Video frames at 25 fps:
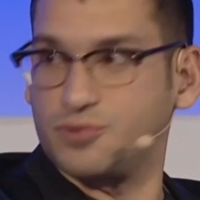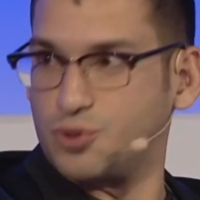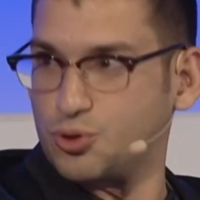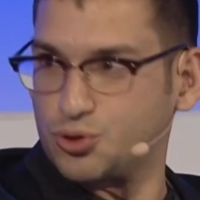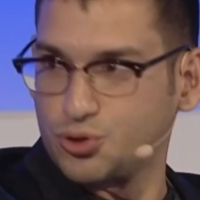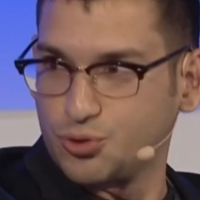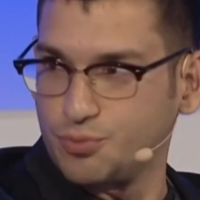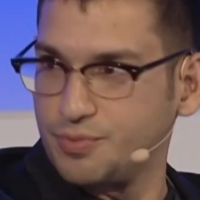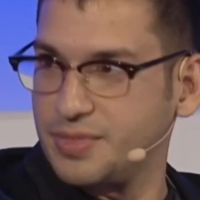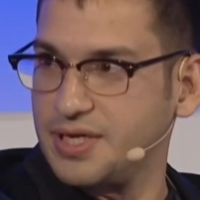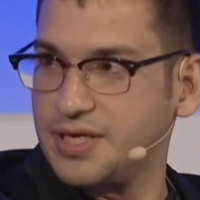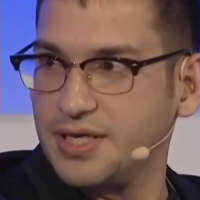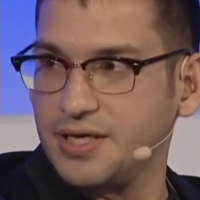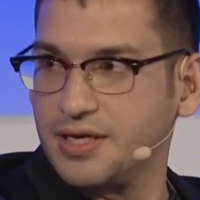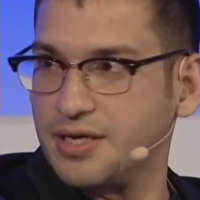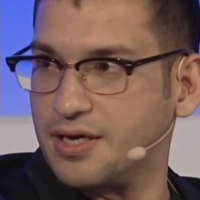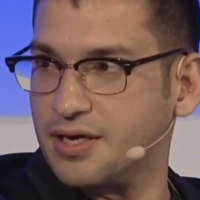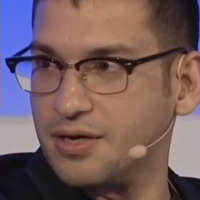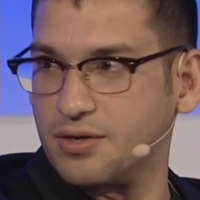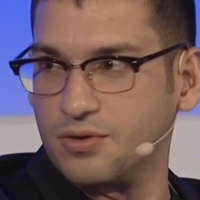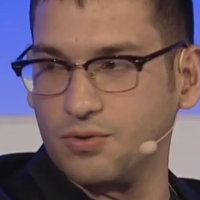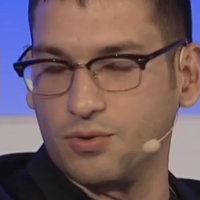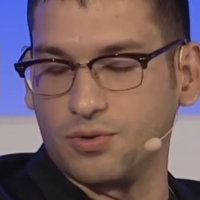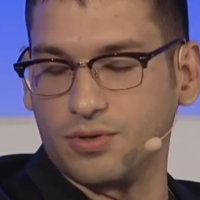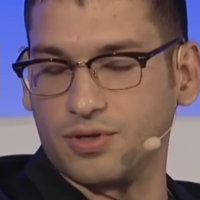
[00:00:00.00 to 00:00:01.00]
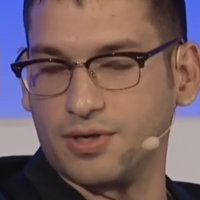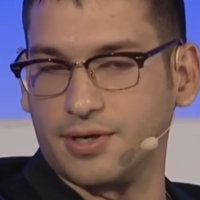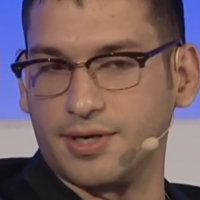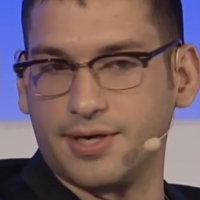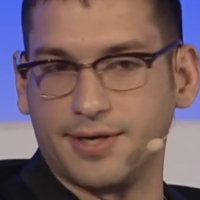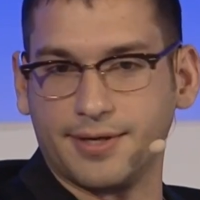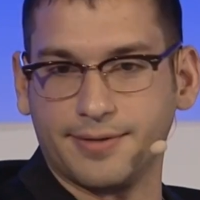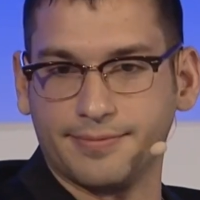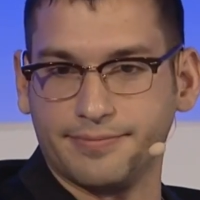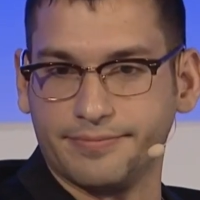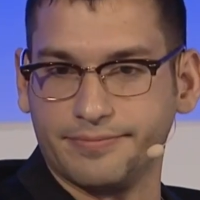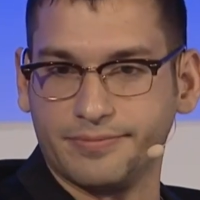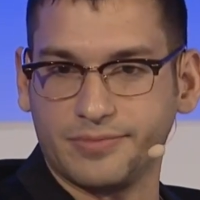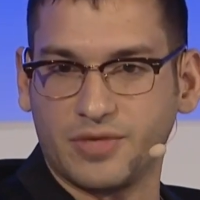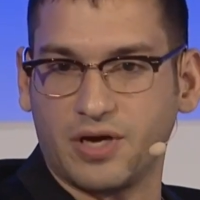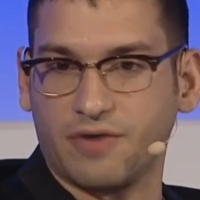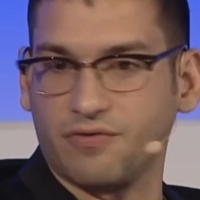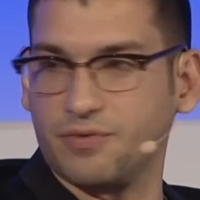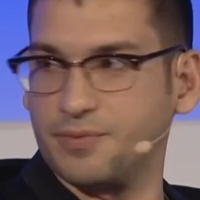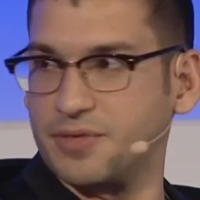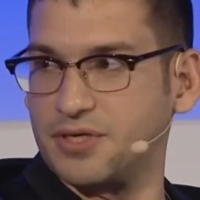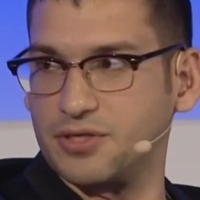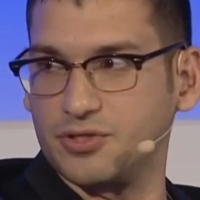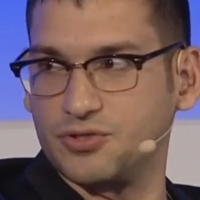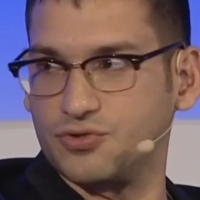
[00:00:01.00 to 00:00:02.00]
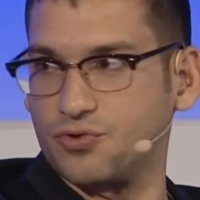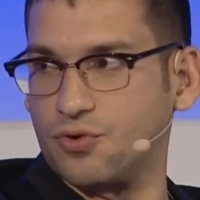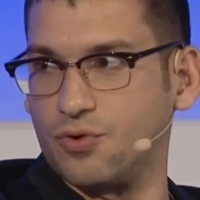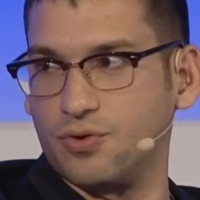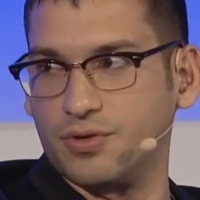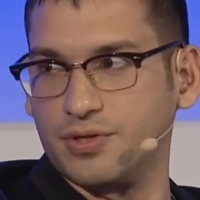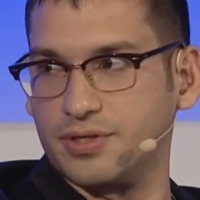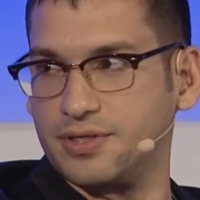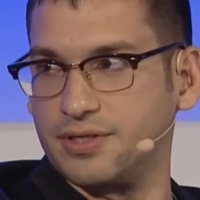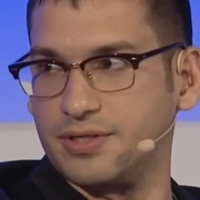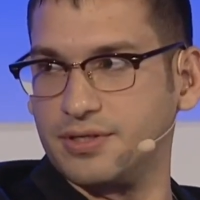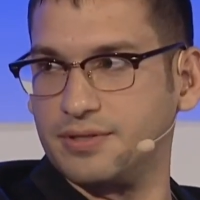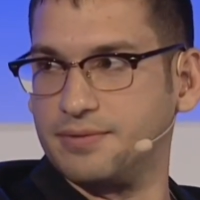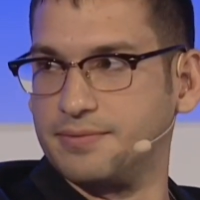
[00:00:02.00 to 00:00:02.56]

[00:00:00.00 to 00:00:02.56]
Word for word: social media or um, government control.